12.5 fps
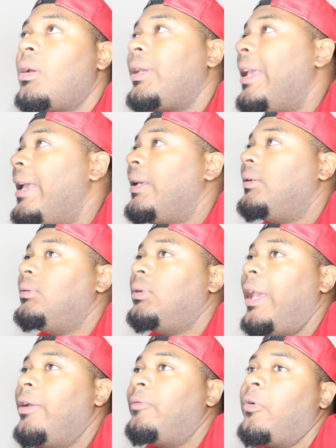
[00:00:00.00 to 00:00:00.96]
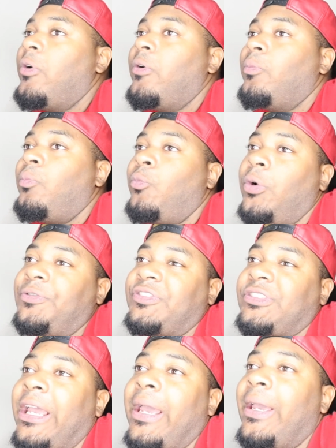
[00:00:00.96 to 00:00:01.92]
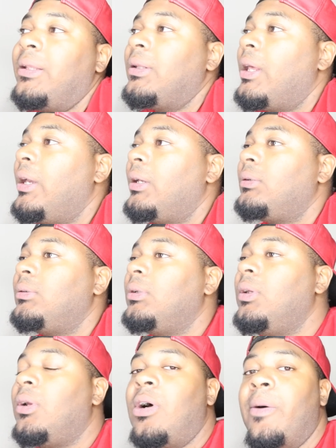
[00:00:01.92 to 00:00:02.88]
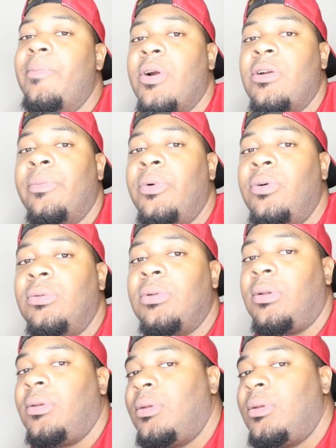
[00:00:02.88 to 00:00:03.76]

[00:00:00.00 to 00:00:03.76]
can Aye Verb withstand, like, you know, a Murder Mook?